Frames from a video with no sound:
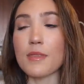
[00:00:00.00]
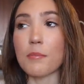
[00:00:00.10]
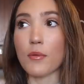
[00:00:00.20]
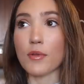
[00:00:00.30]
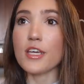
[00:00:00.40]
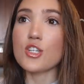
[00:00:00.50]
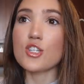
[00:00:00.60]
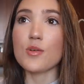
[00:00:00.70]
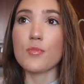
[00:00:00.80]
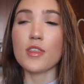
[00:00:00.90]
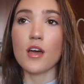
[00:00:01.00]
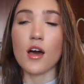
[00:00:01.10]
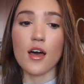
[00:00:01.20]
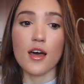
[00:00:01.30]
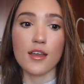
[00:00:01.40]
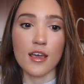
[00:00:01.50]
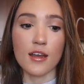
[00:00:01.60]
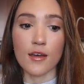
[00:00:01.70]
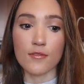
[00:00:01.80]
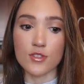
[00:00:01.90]
my relationship with God,
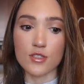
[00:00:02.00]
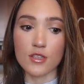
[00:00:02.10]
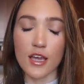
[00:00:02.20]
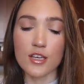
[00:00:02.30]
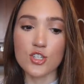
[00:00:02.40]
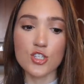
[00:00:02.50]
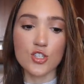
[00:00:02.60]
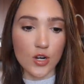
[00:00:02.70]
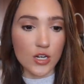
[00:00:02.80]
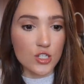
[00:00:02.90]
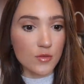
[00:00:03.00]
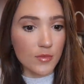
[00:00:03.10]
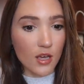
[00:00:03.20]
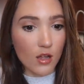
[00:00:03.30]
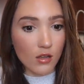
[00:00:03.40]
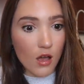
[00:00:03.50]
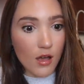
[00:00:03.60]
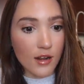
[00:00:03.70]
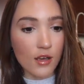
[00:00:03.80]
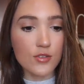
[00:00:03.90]
and has just stretched me a
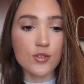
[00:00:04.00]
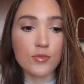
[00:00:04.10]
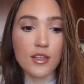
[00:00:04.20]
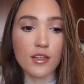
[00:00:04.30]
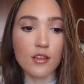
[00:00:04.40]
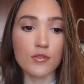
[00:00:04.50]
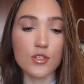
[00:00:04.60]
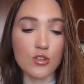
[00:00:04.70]
lot. And I also really love the